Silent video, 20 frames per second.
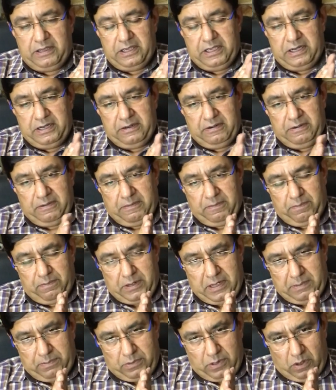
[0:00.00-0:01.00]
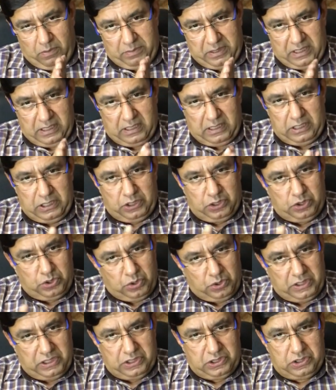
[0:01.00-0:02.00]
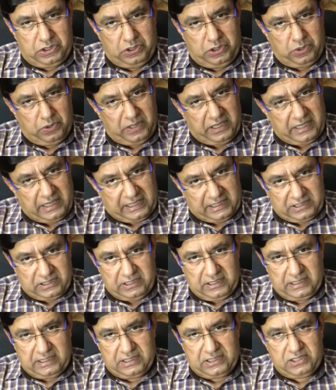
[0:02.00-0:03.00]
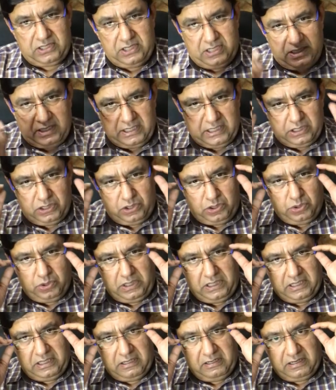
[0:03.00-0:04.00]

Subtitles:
in abdominal injuries during accidents, steering injury.